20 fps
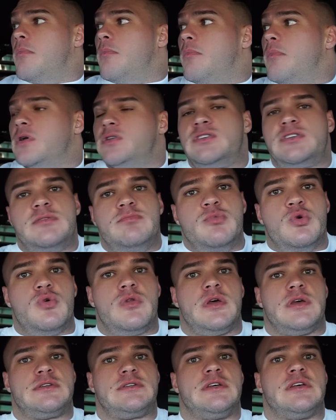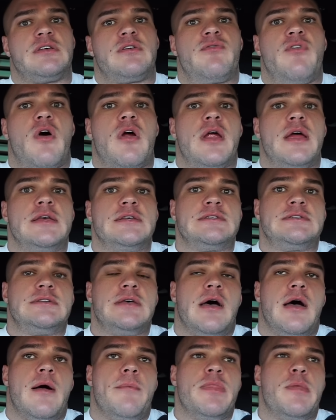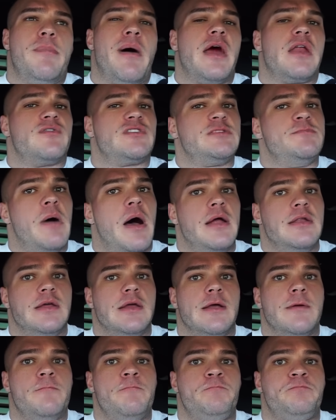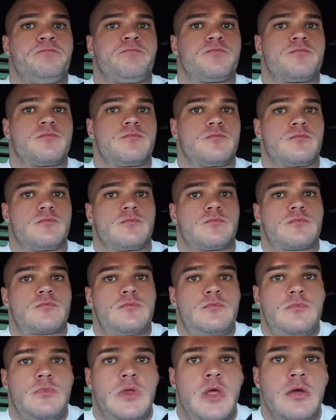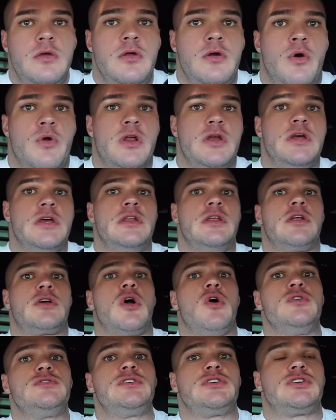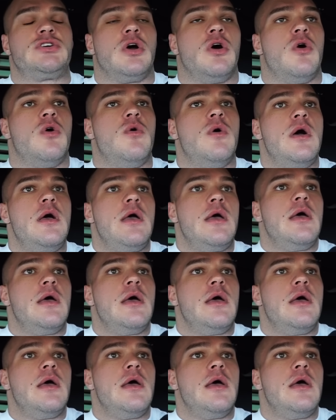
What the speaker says: But smoothest as far as the body responding. You know, and it goes to show,